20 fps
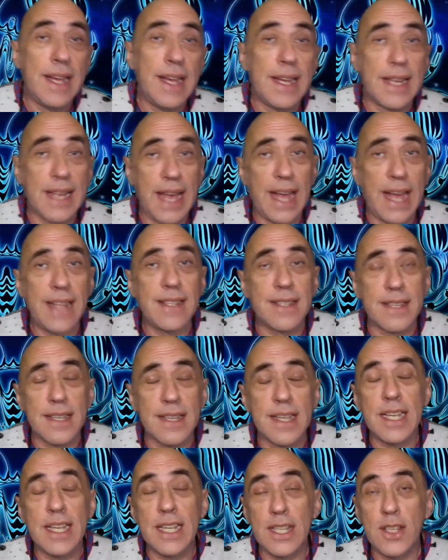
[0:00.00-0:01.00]

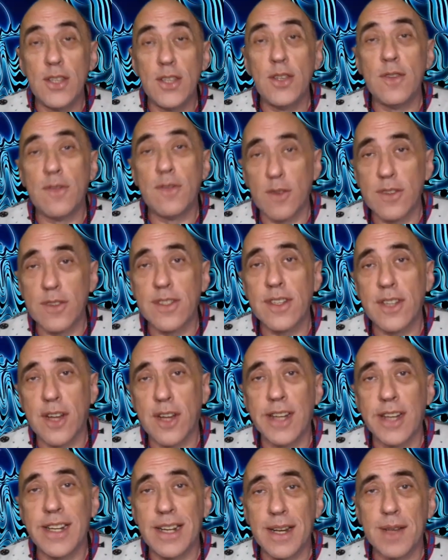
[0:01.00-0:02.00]
Cancer, you've also got
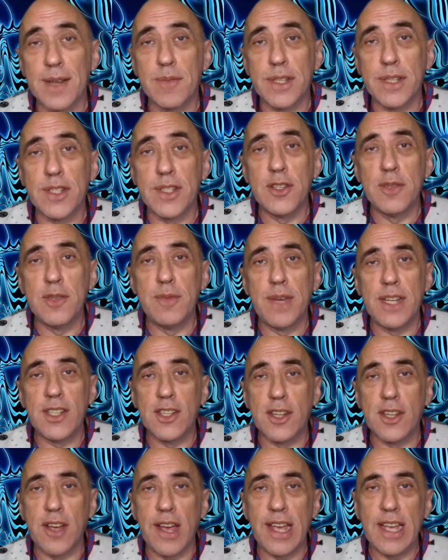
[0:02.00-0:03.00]
a little bit too much
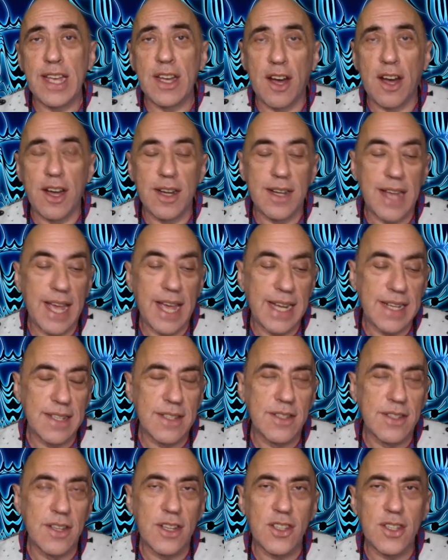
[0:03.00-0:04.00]
going on, and
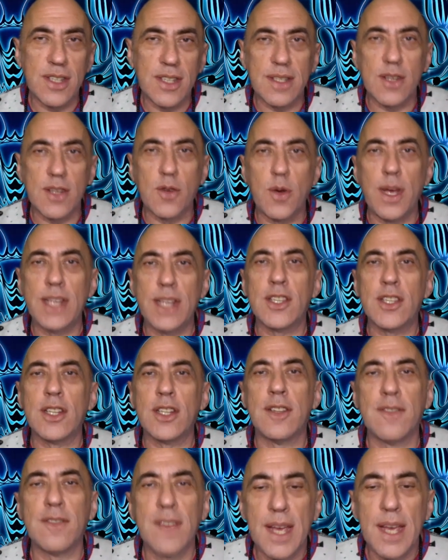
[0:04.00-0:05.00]
it's not just a question
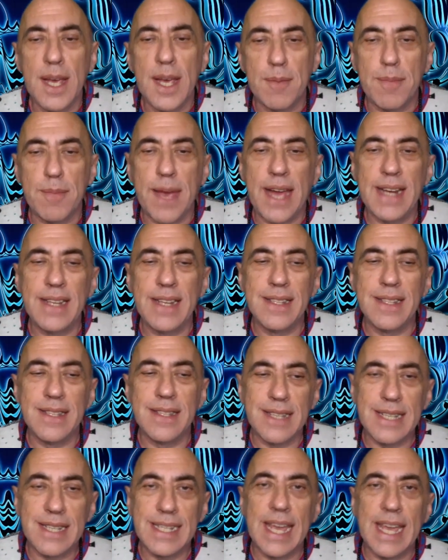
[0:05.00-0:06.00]
of balance
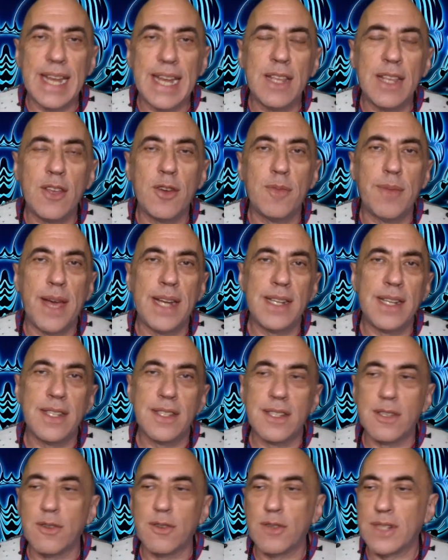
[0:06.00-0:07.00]
and getting your balance
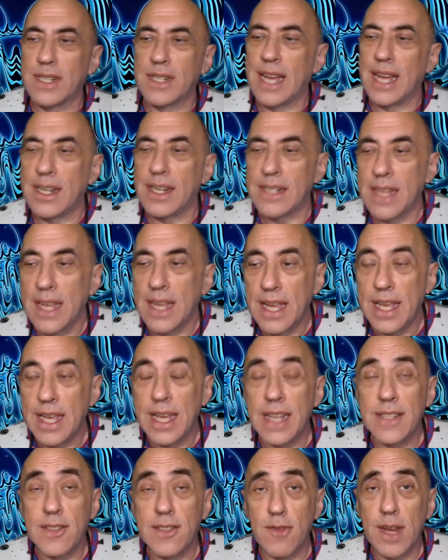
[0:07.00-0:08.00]
sorted out.
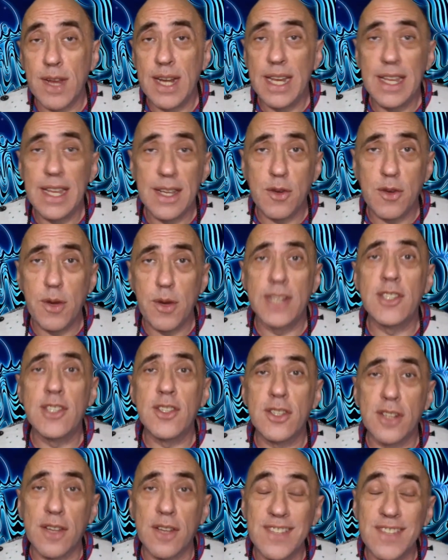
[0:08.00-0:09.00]
It's really a
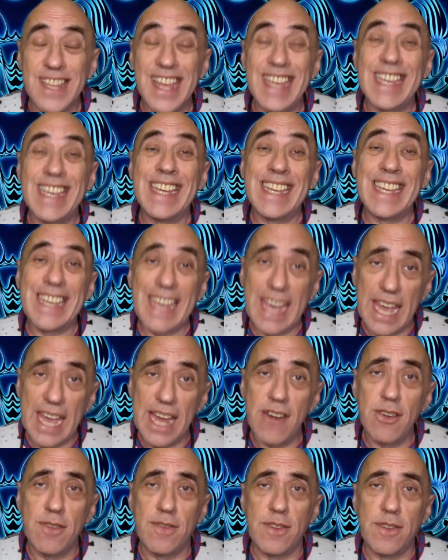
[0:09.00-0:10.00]
question of taking
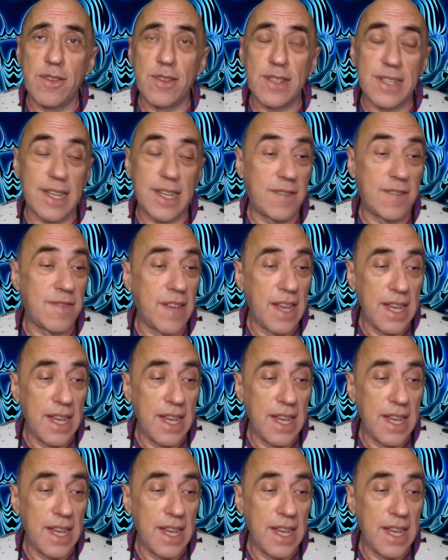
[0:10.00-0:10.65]
care of yourself,